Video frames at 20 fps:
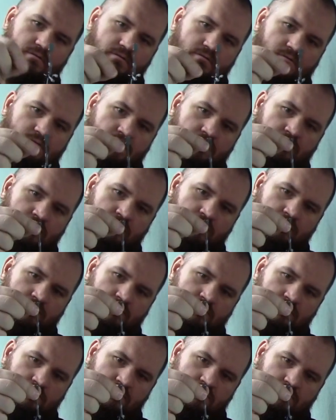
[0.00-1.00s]
the thing is
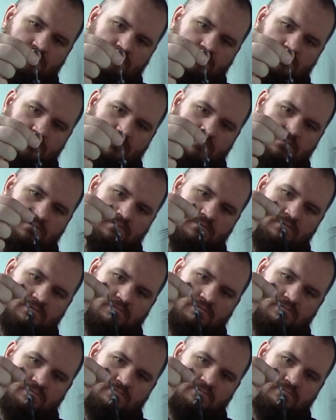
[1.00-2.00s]
uh
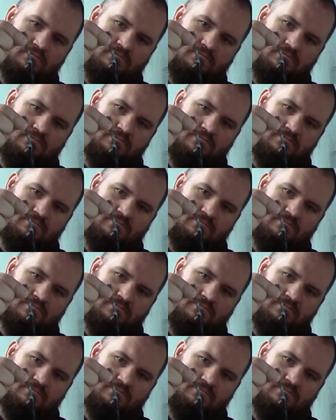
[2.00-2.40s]
oh.